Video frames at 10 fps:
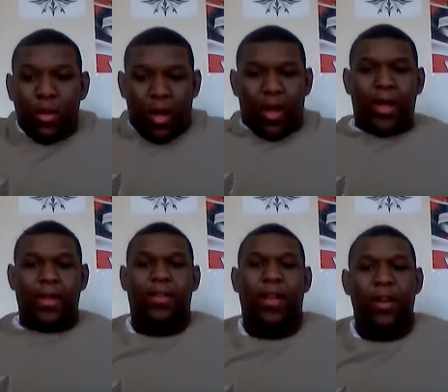All
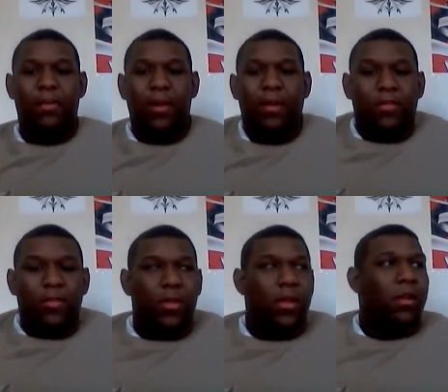right, to
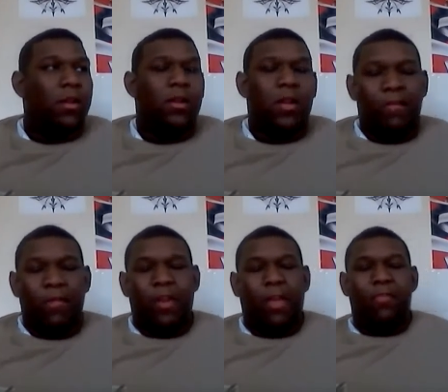anyone, um, if
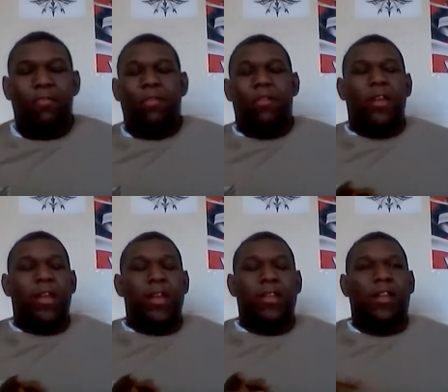you're if you're
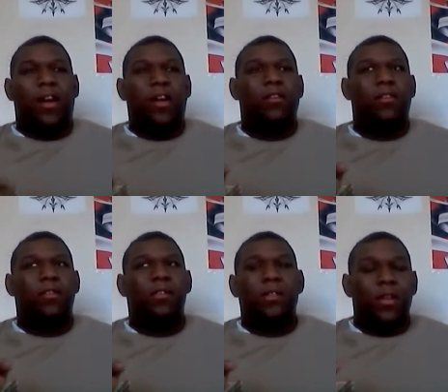looking at the
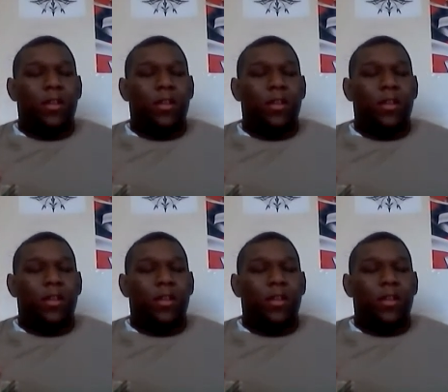title,